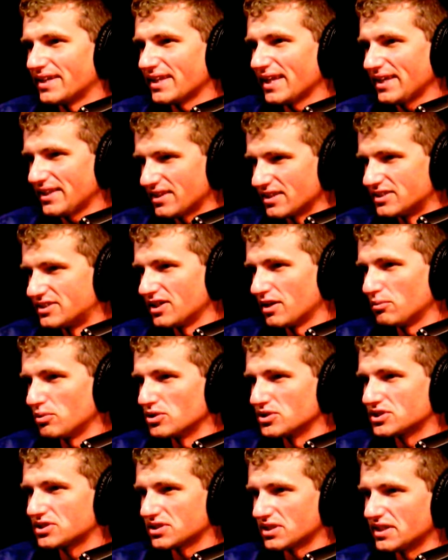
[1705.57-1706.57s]
And like the
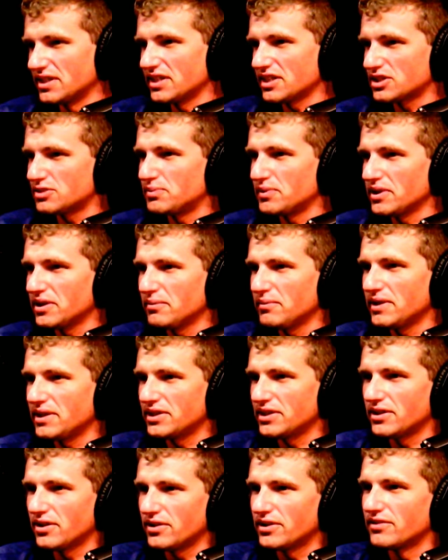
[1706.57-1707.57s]
double slit experiment.
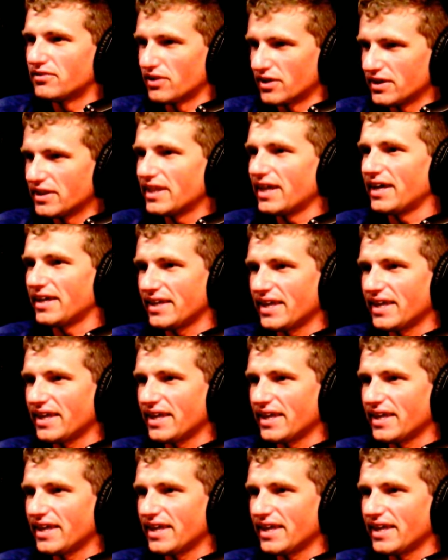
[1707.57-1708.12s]
You've heard of that?